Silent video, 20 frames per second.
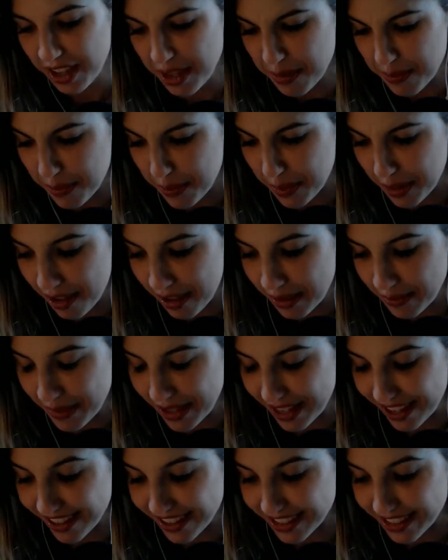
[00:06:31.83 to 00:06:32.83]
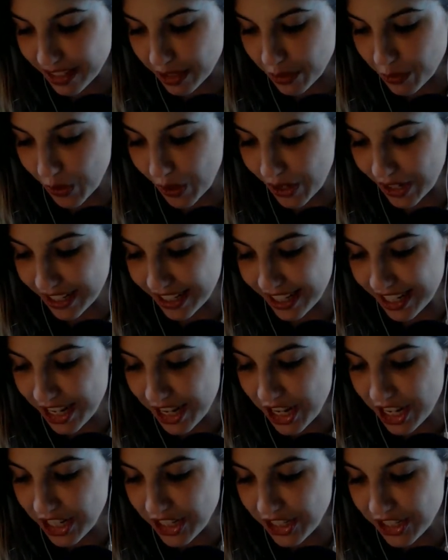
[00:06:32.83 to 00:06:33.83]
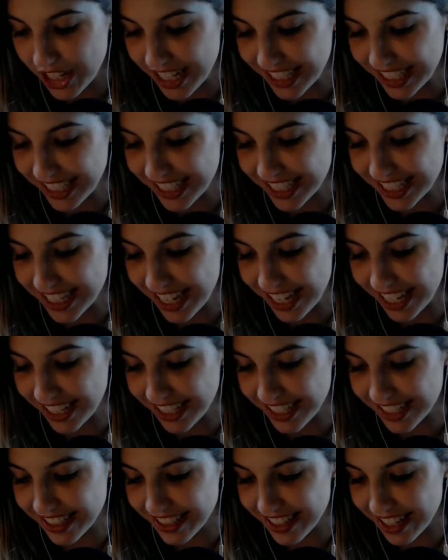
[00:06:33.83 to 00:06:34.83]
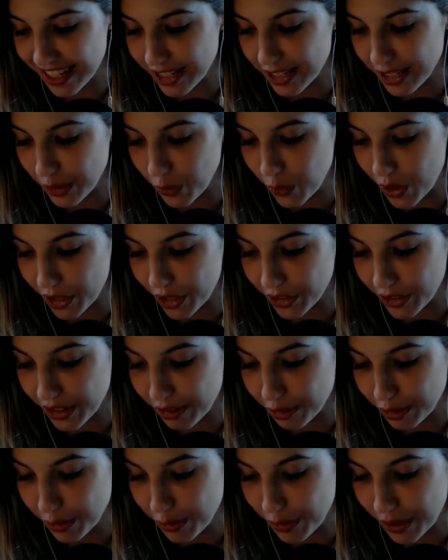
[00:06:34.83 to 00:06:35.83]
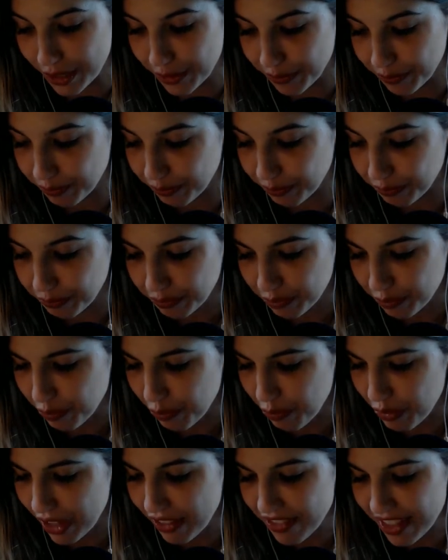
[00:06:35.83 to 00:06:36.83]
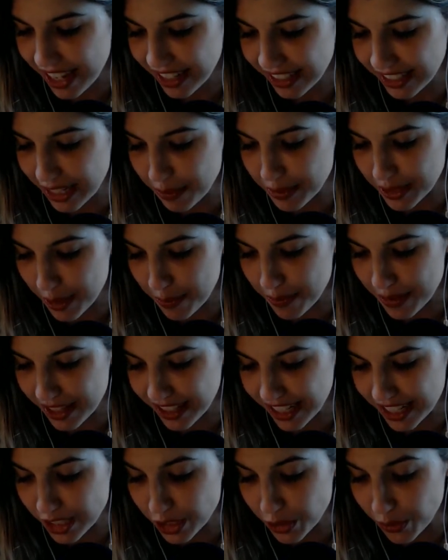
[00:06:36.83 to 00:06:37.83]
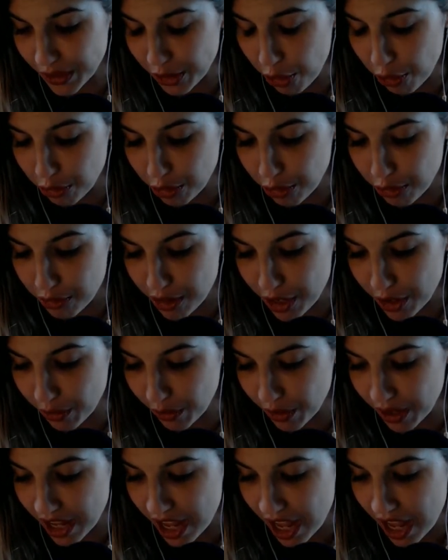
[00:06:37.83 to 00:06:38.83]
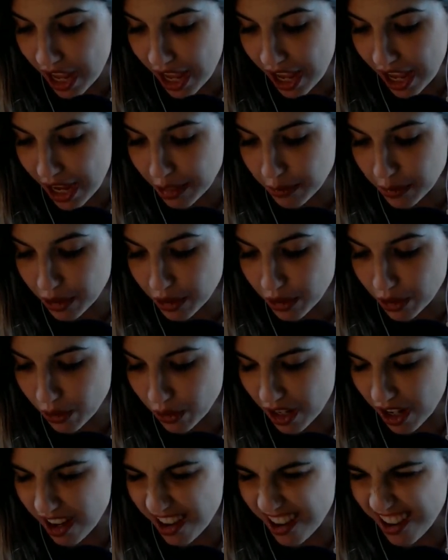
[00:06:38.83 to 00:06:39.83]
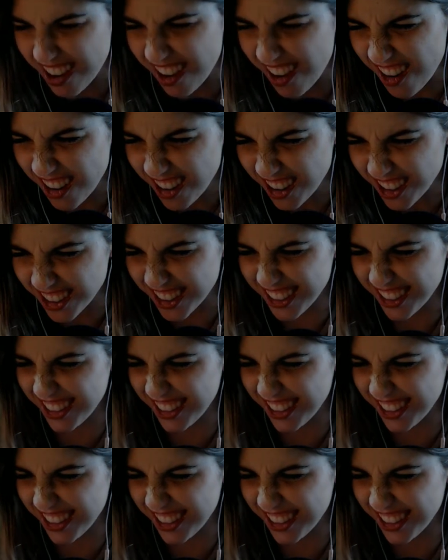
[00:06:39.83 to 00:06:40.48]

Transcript: "Blimey," said Ron, shaking his head and sending water everywhere. "If that keeps up, the lake's going to overflow. I'm so... Arg!"